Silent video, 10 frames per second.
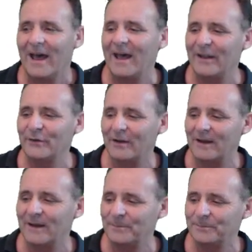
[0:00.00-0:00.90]
And
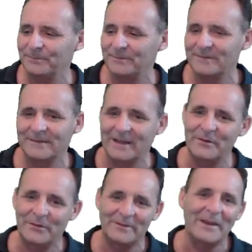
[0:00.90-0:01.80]
um,
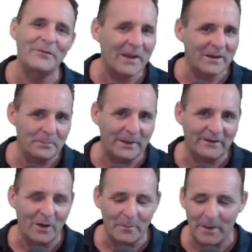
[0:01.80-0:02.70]
they've, they've taken
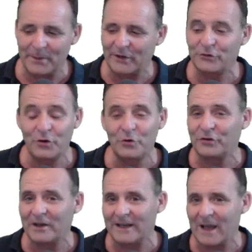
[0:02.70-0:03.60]
pity on me because
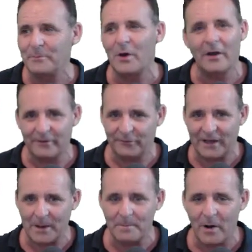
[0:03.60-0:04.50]
usually I'm not an
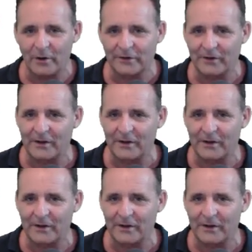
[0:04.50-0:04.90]
affiliate marketer.